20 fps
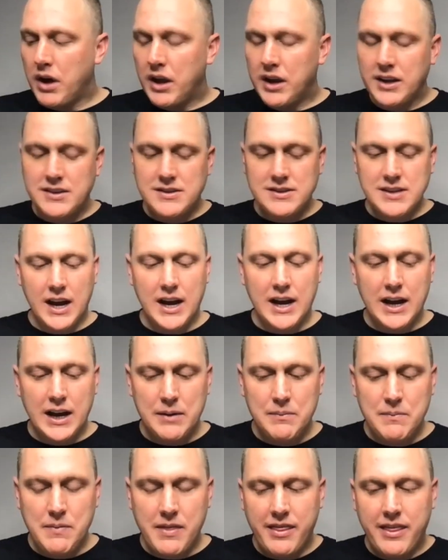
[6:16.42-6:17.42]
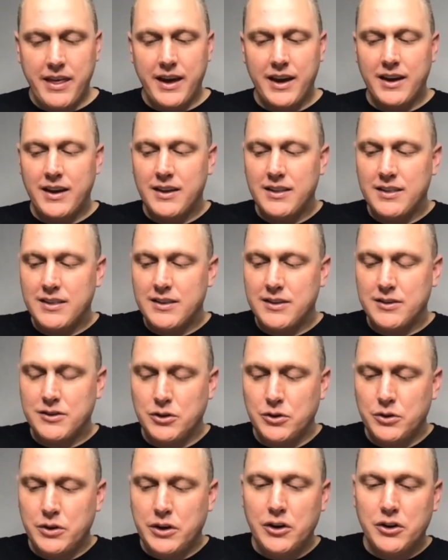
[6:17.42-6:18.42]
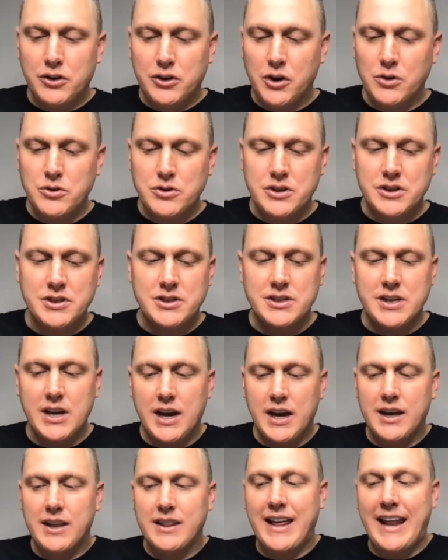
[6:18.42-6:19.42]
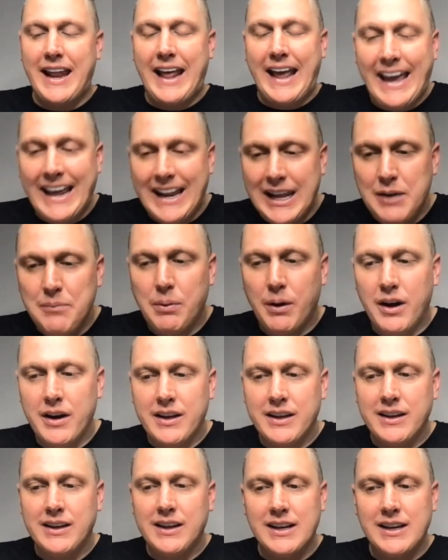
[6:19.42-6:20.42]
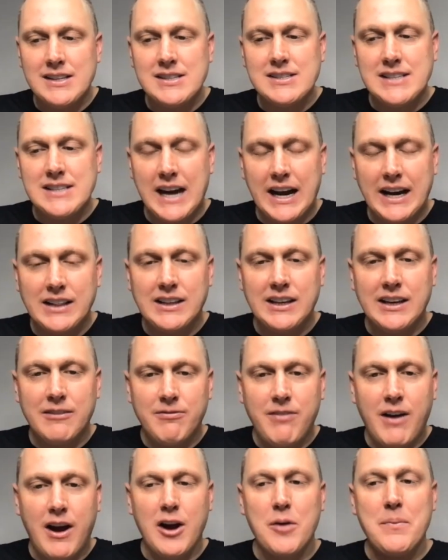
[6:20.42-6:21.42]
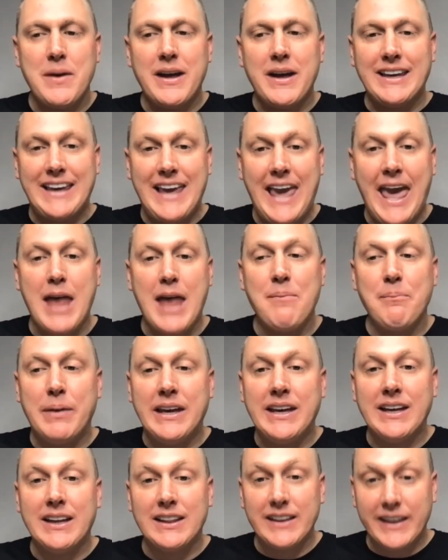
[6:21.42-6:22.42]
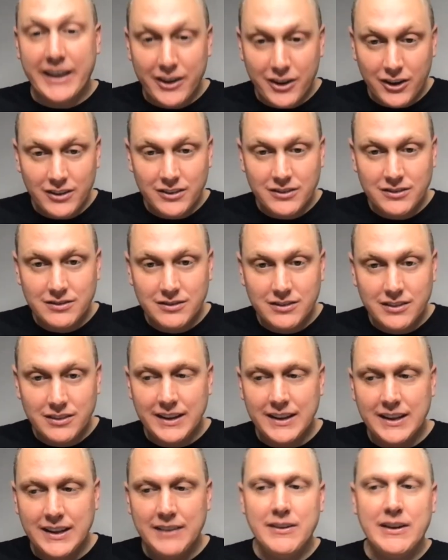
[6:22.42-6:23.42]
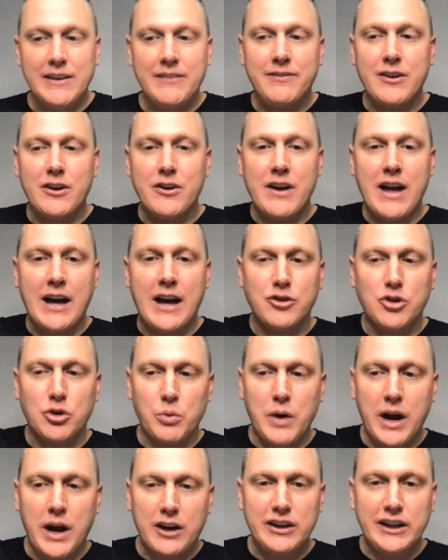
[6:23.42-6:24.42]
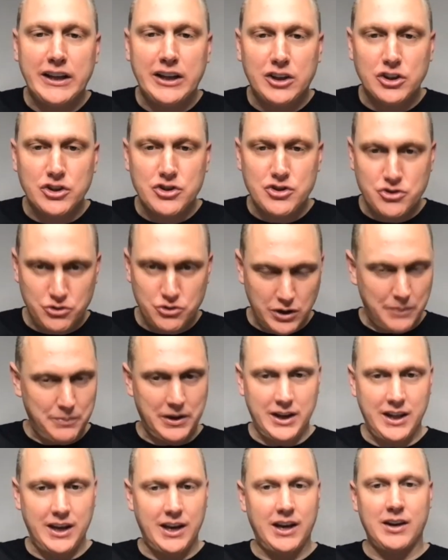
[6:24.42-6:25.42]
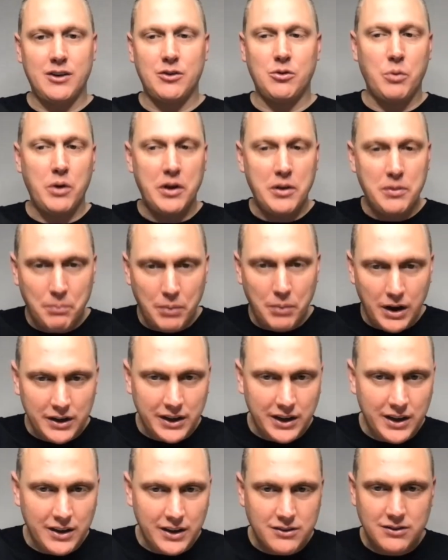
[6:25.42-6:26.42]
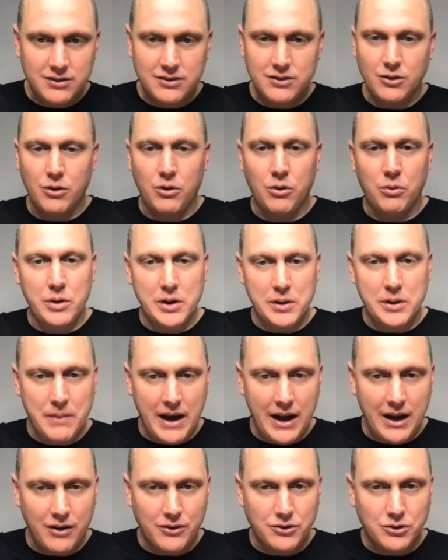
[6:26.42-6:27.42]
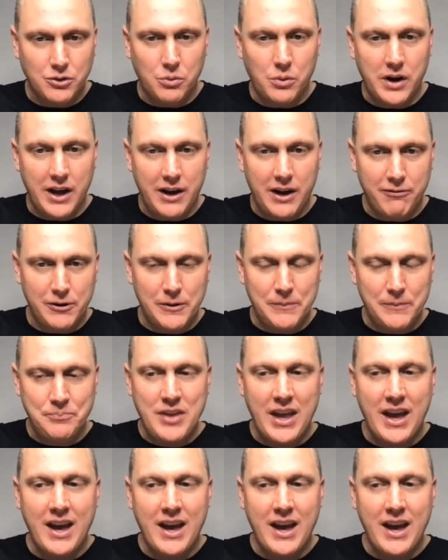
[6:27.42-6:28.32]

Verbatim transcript: anytime they you hear coaches say that anybody inside the environment can be a leader, even if they're not directly contributing with buckets or rebounds or whatever.